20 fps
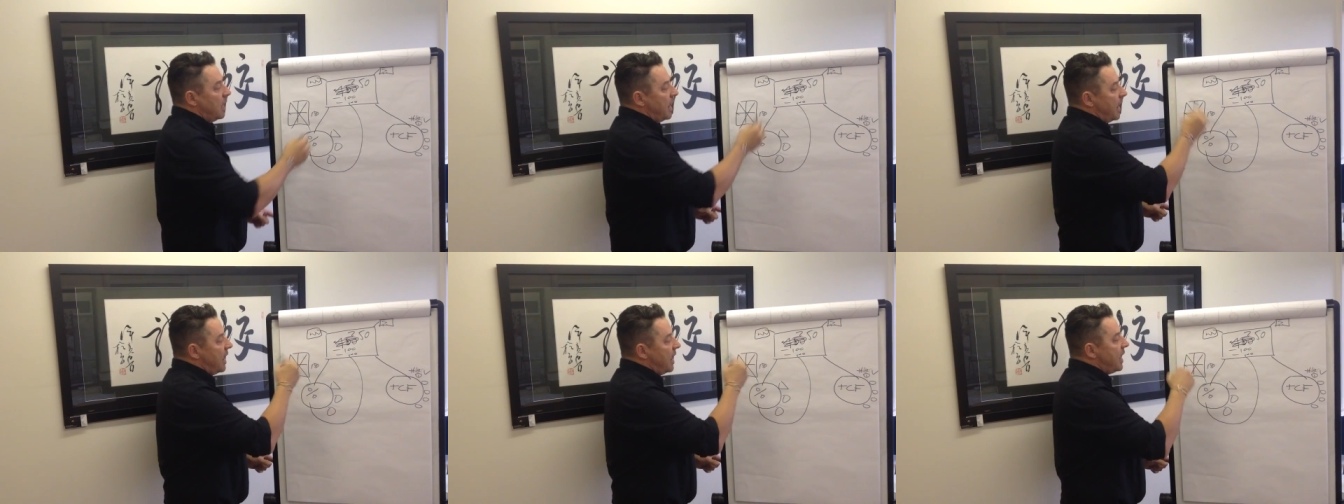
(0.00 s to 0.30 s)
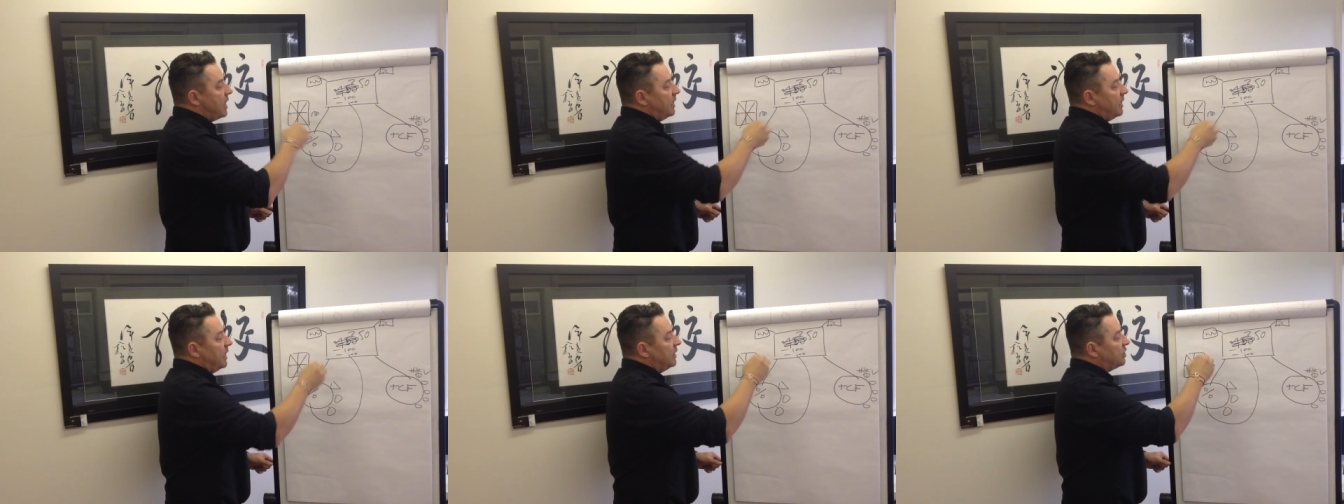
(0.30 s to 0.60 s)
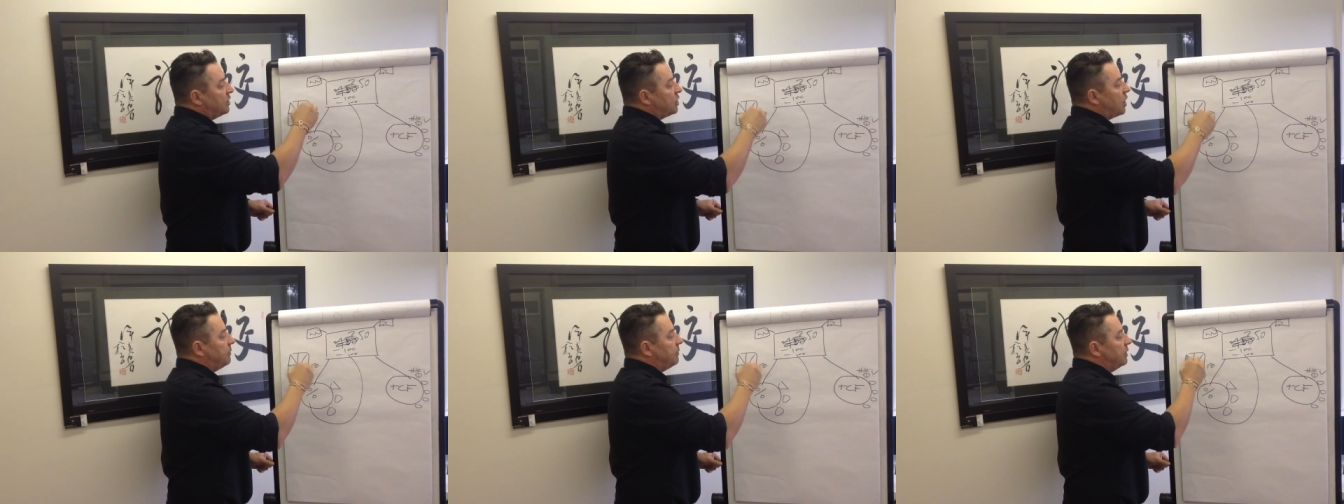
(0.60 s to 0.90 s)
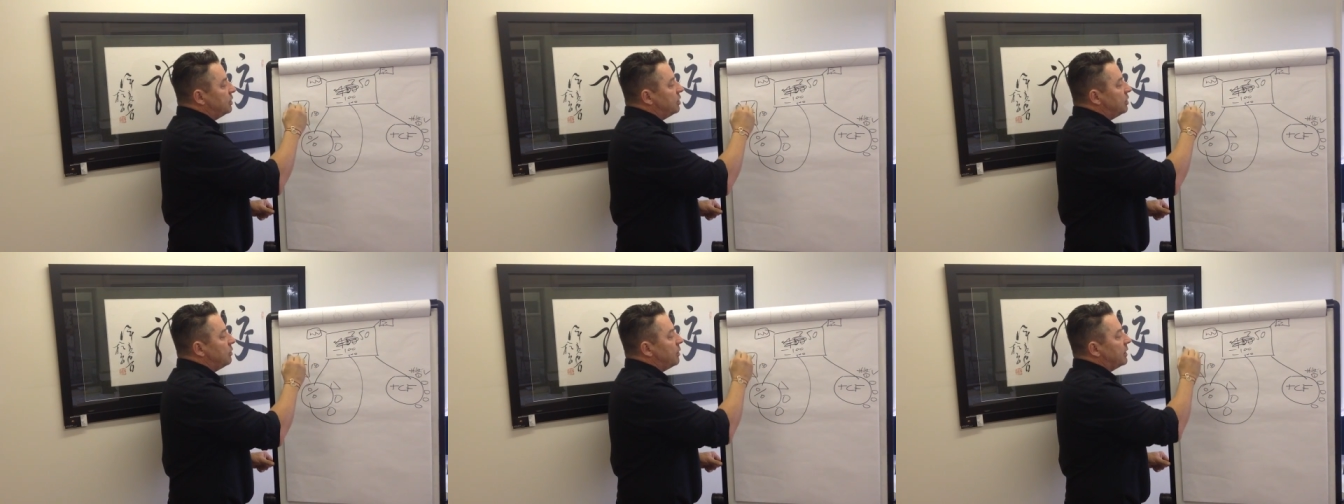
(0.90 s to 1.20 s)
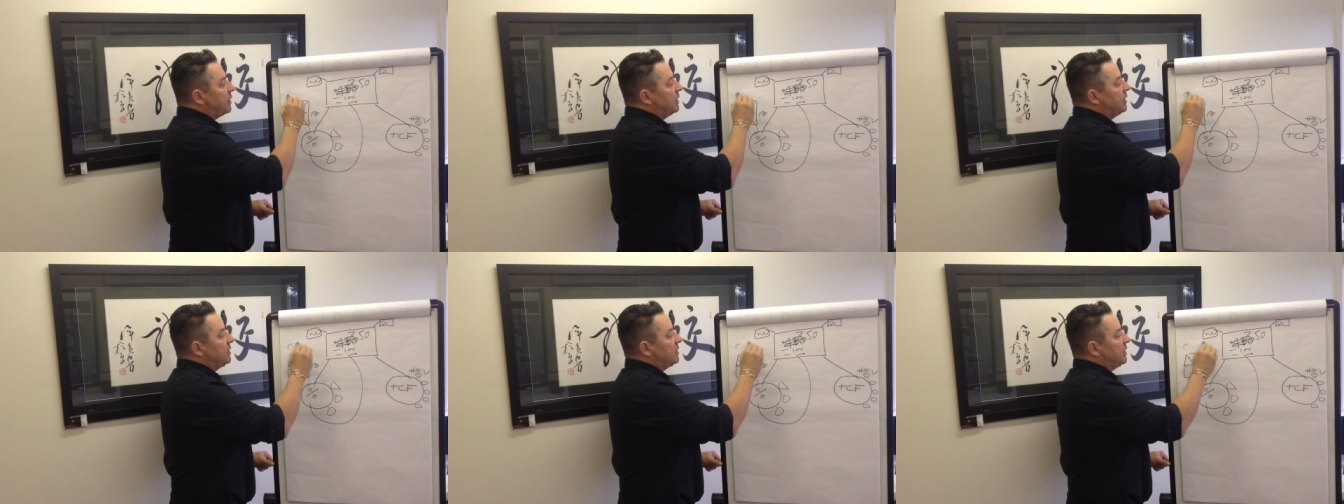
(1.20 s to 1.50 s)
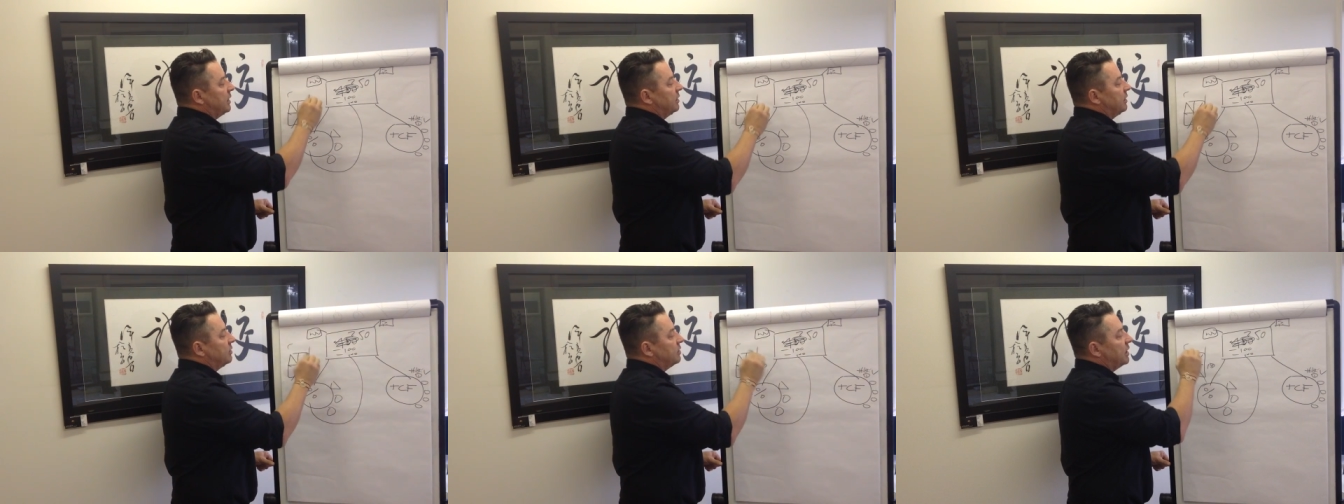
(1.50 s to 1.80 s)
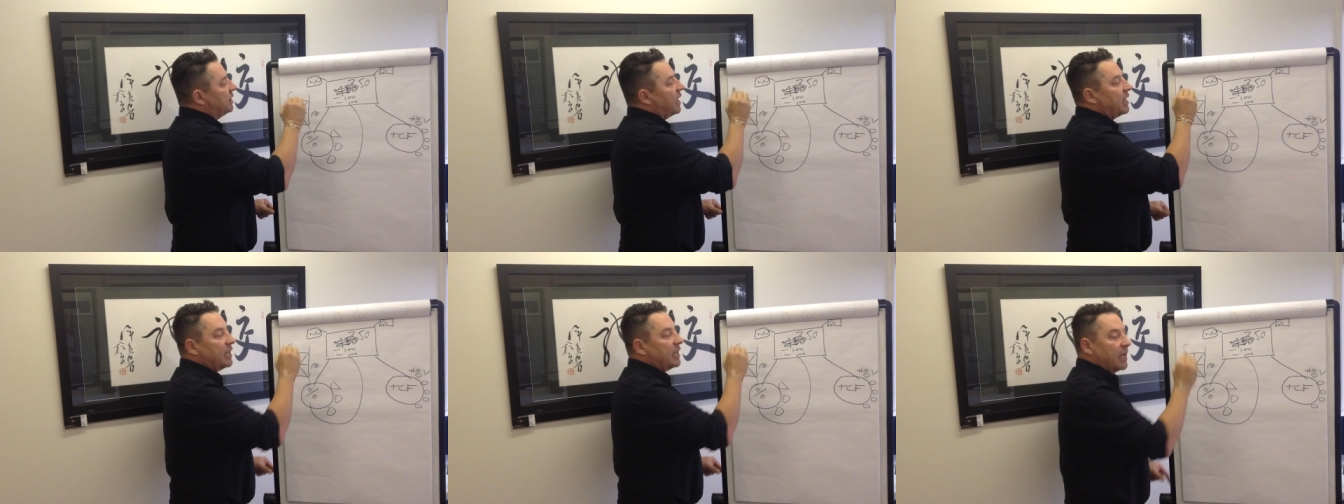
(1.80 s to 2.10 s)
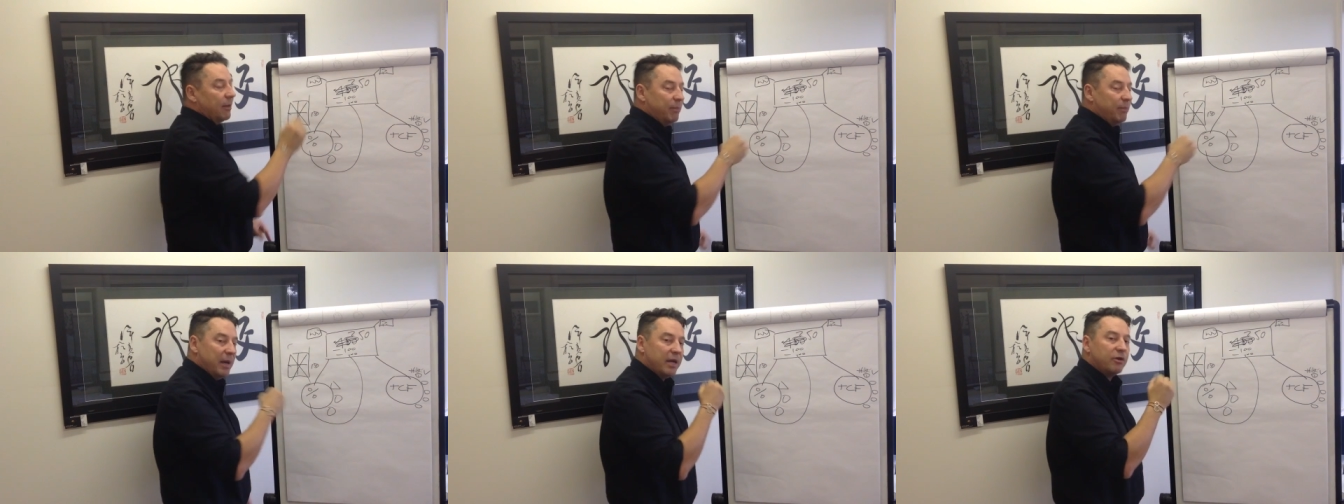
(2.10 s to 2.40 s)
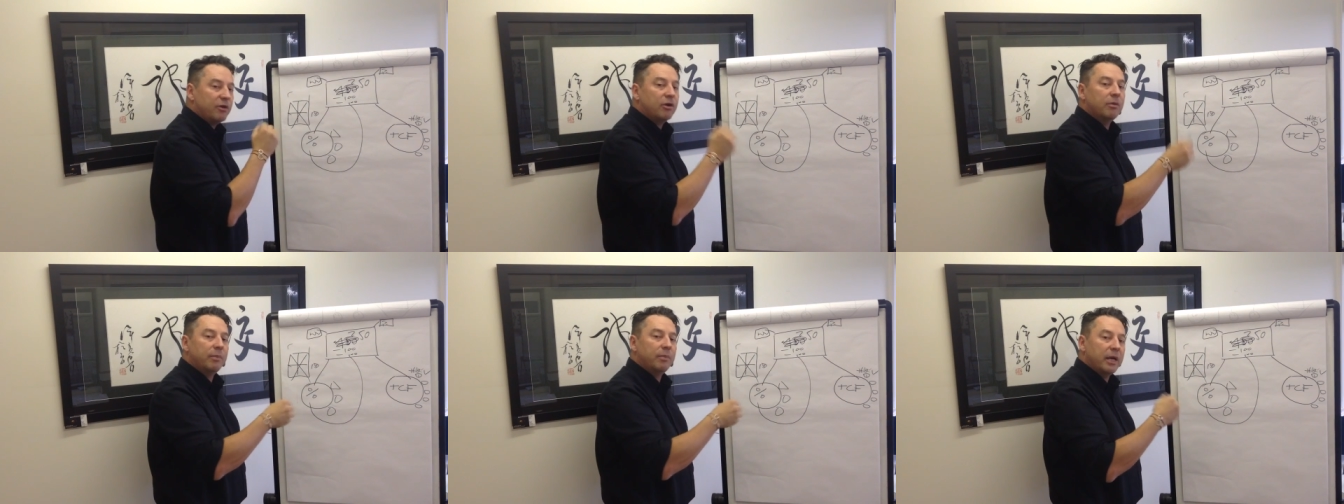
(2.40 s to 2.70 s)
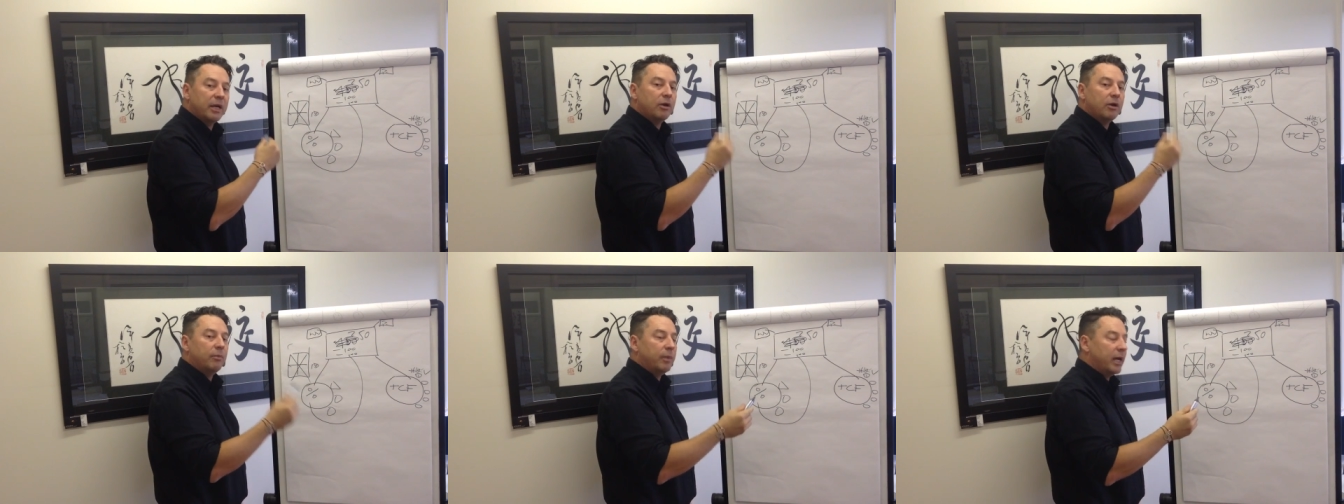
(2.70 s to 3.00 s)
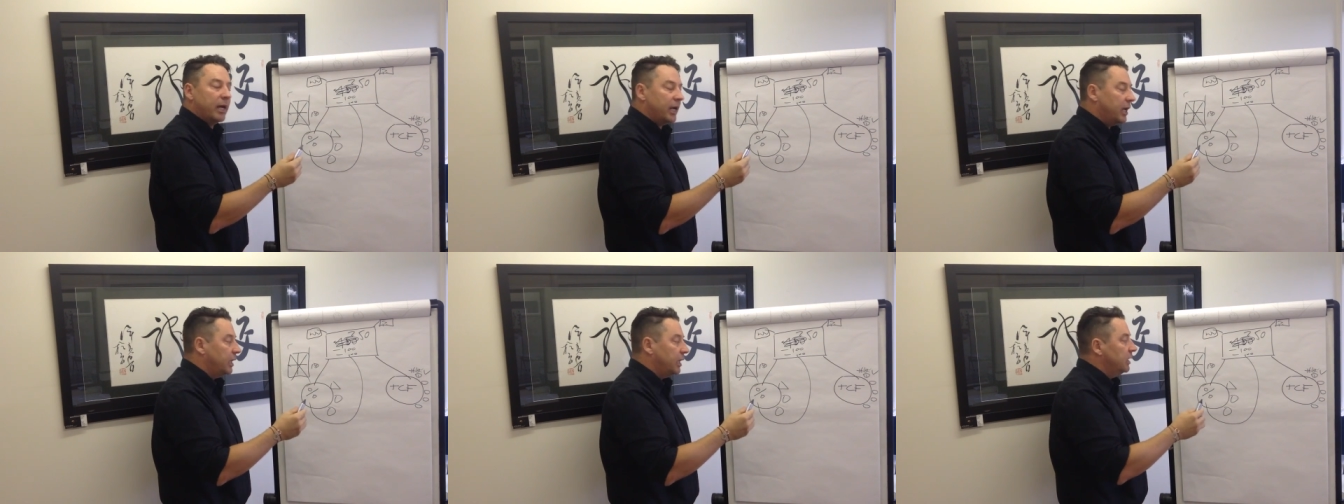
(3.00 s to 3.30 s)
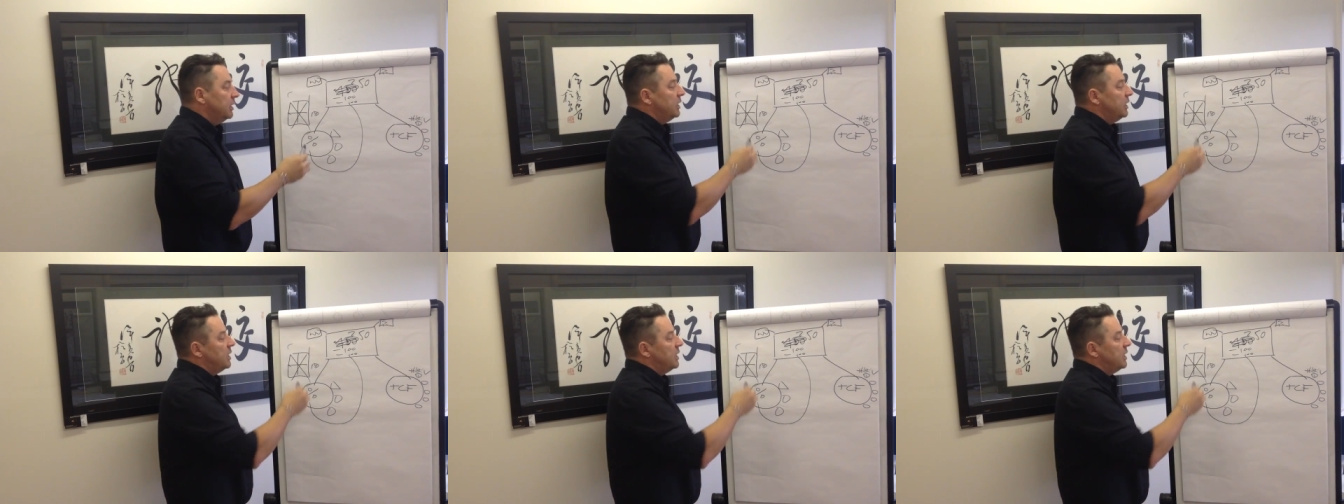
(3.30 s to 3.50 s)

And each time you do one of these deals, you're going to get better and better and better.